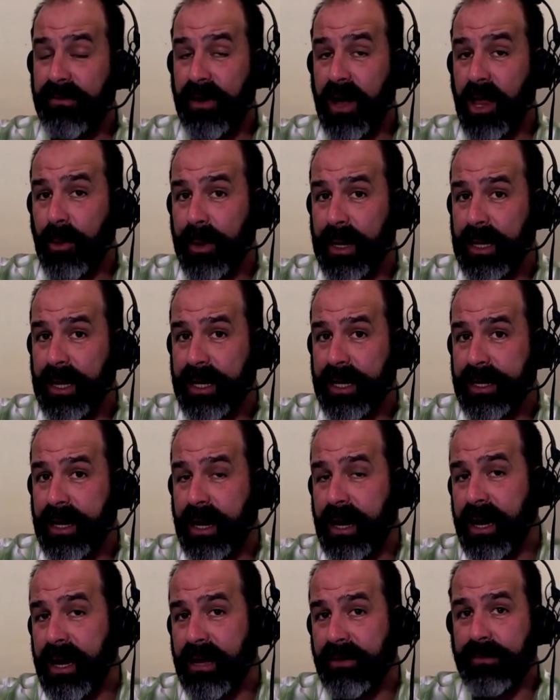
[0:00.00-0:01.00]
following a lot of the
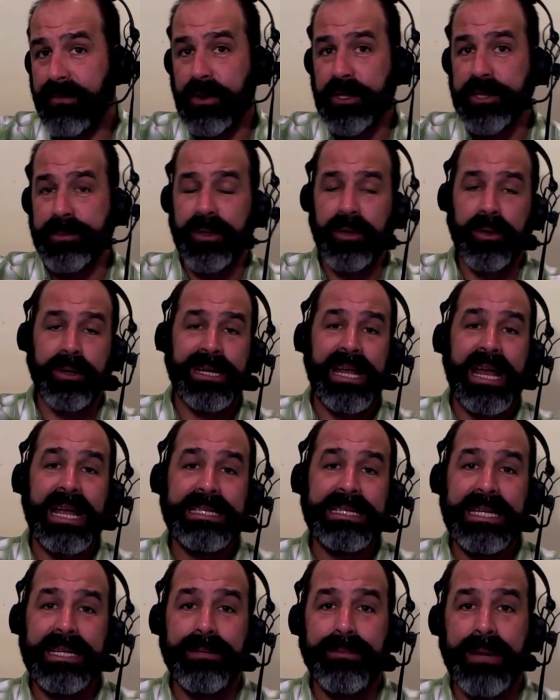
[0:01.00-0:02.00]
high end phones by doing an
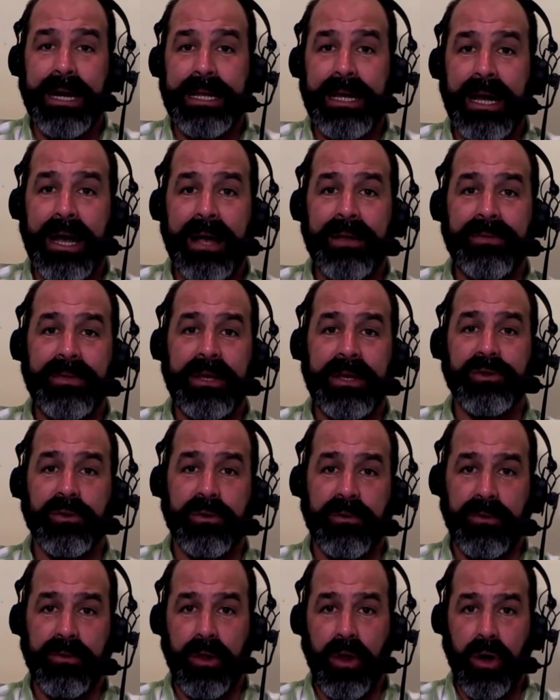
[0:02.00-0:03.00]
18 by 9, the sort
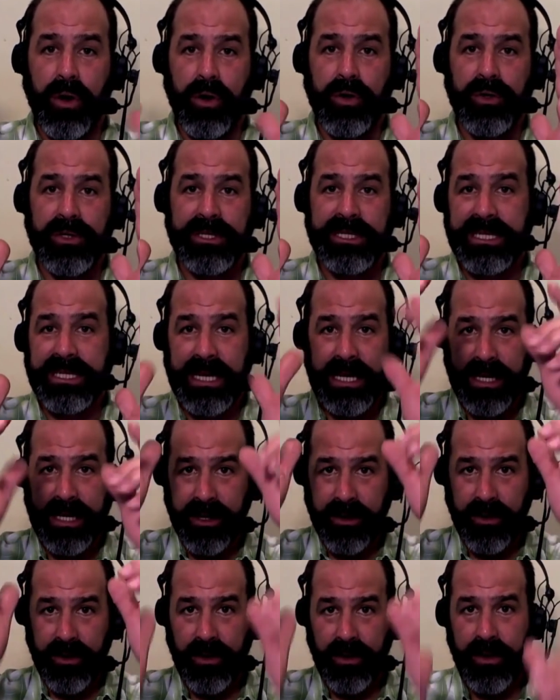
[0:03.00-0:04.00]
of longer,
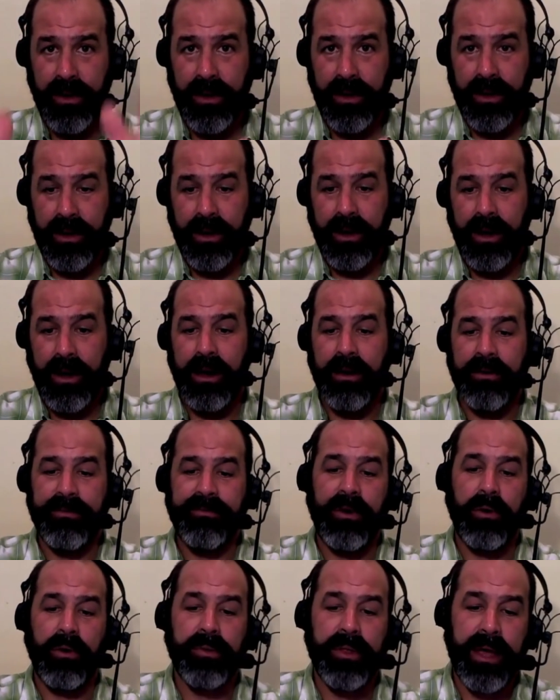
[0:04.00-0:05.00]
skinnier uh,
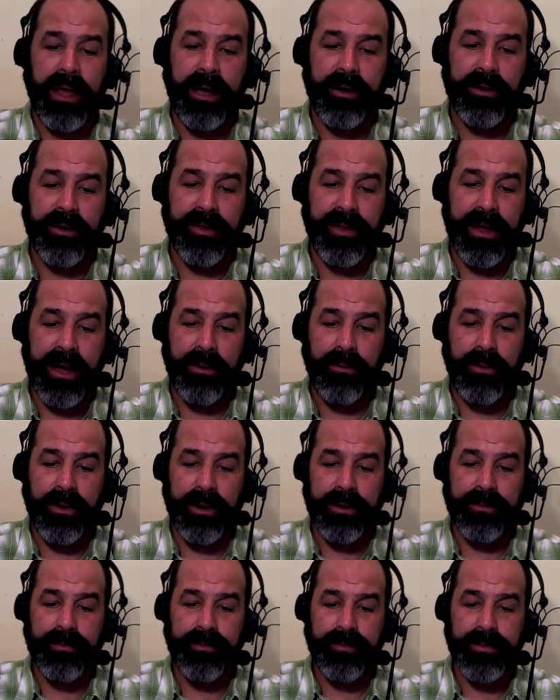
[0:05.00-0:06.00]
phone layout mm. on hmm. that
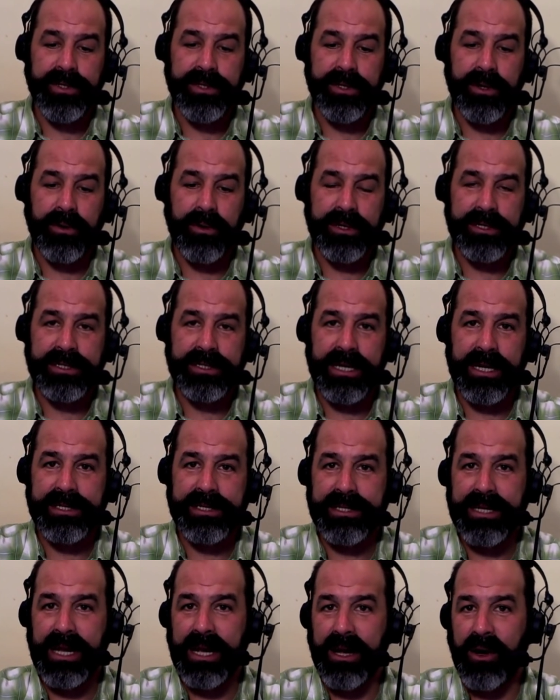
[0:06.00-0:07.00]
one. So it's
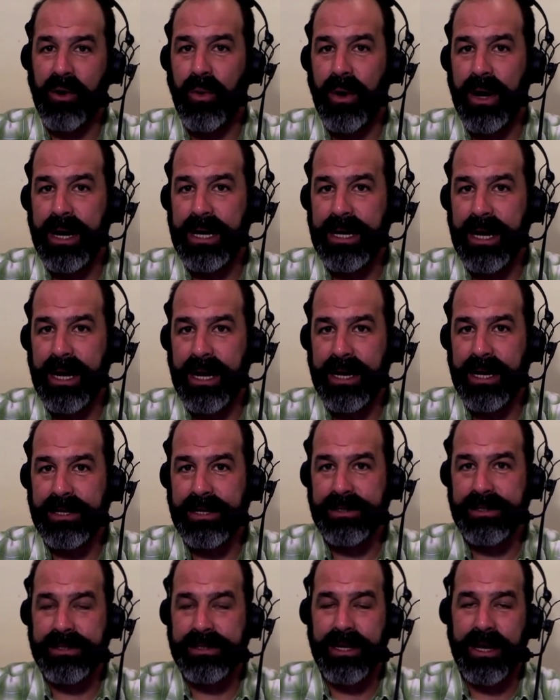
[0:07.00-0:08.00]
it's not quite
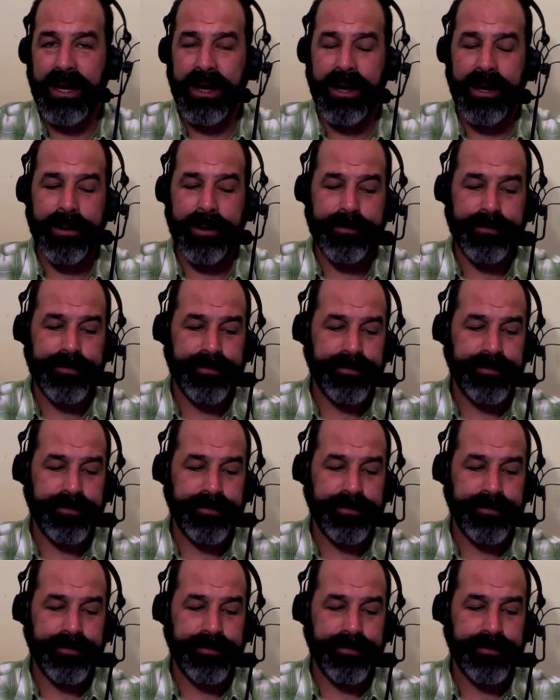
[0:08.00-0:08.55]
as uh,